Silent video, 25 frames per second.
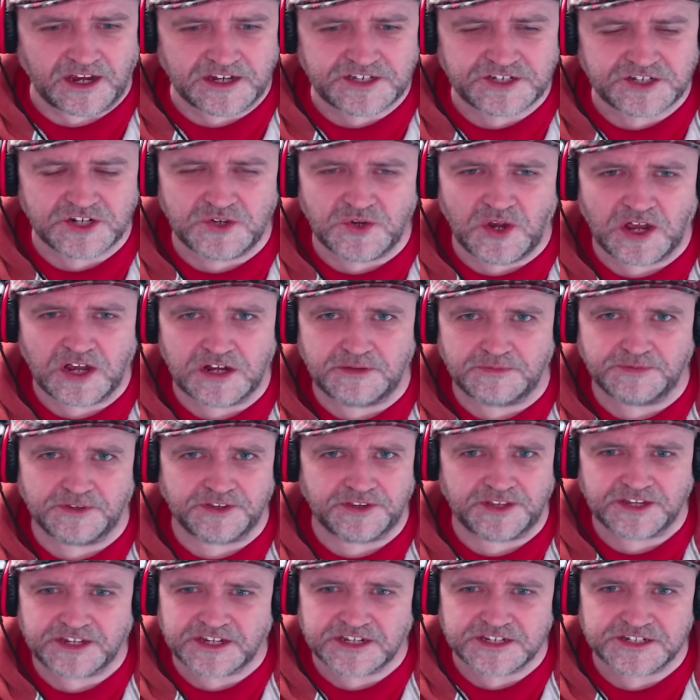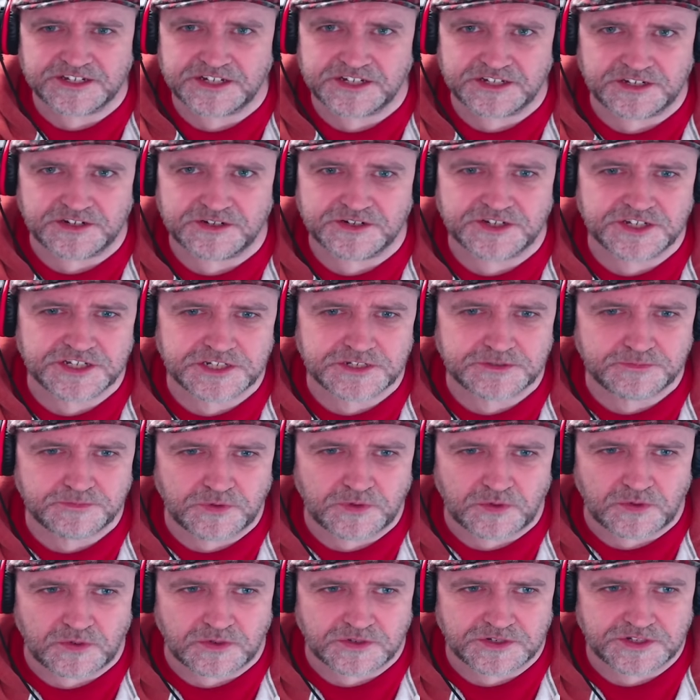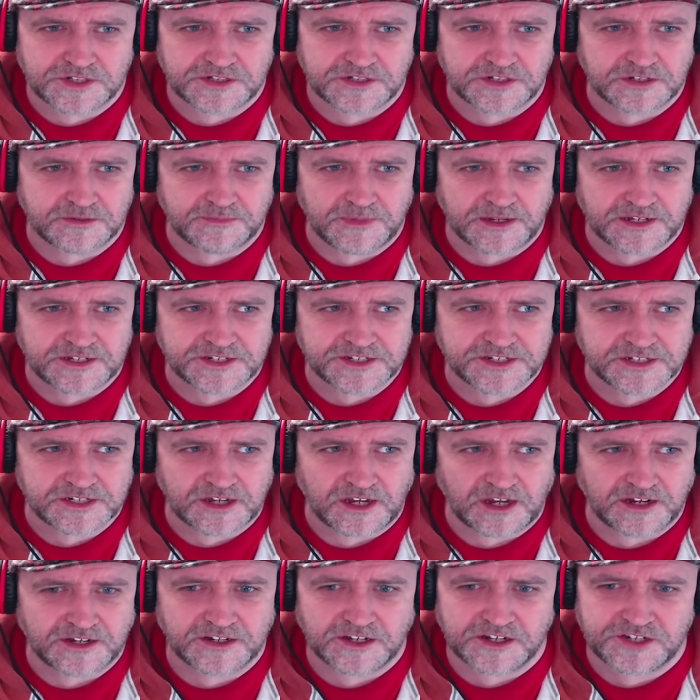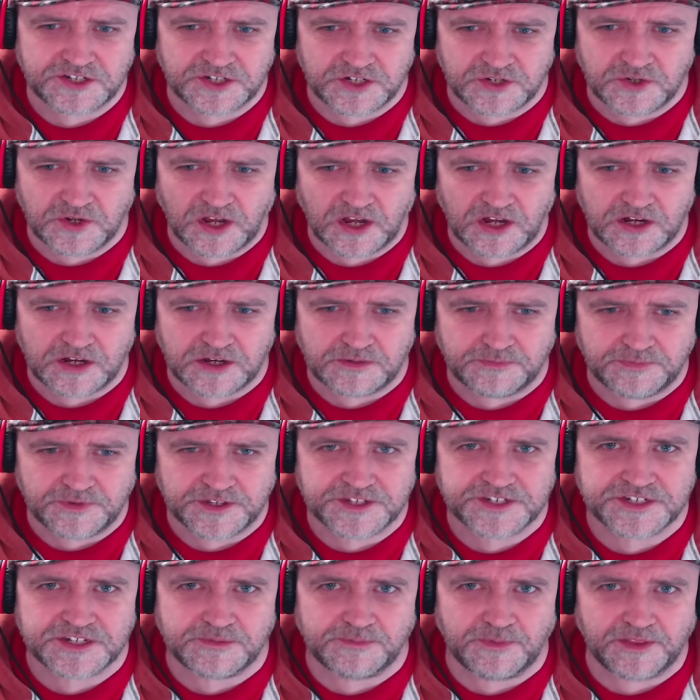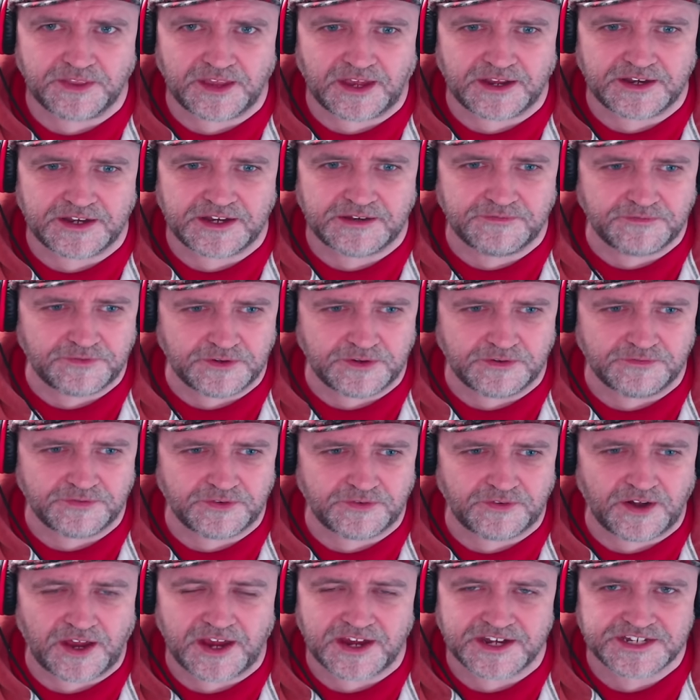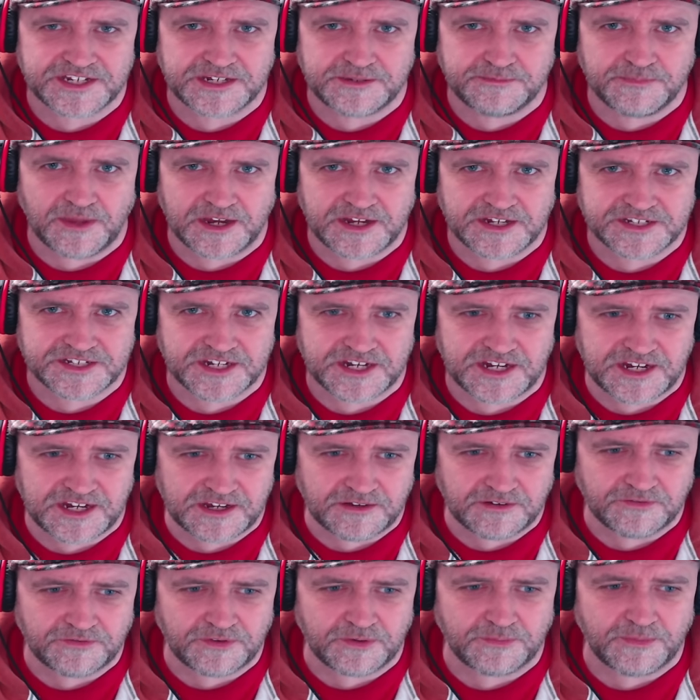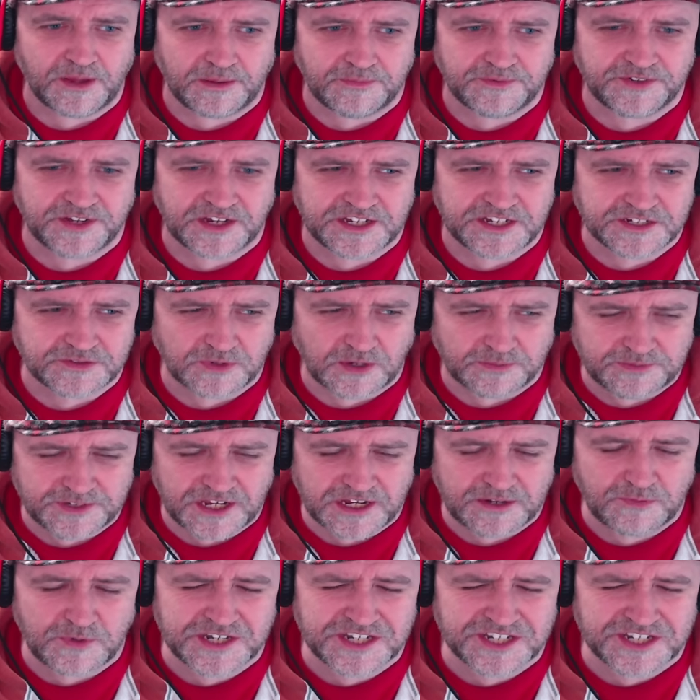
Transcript: I do hope that they continue to support No Man's Sky, and I do hope that some of that infinite variety makes it in from update to update.